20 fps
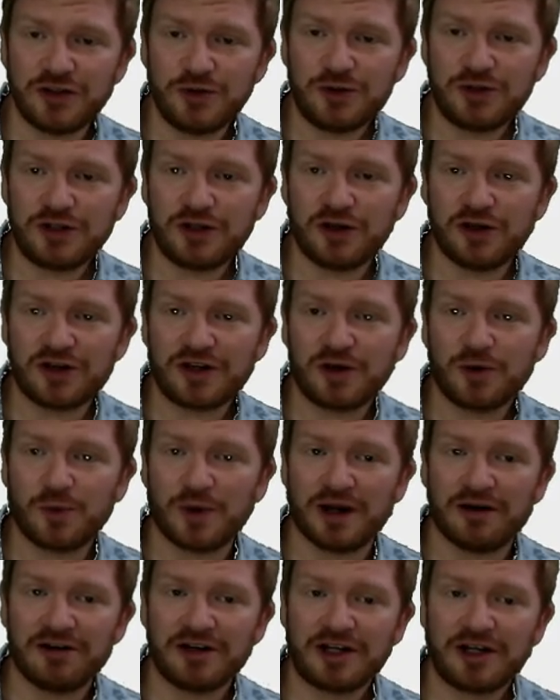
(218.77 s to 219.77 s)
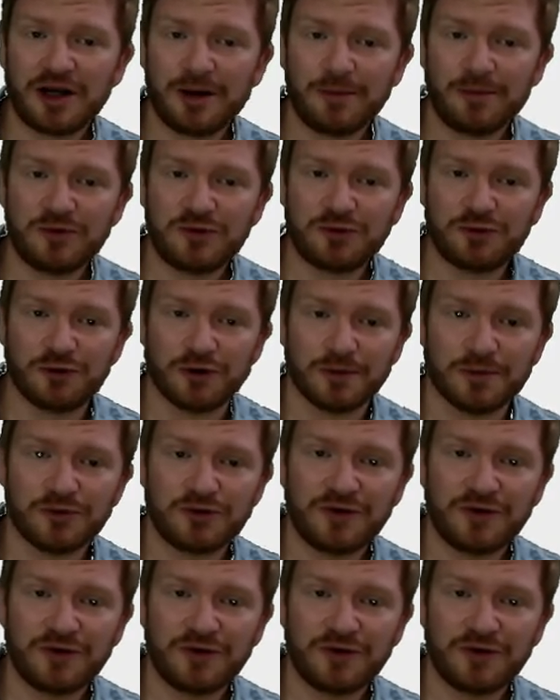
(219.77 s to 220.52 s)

You could look at where it comes from.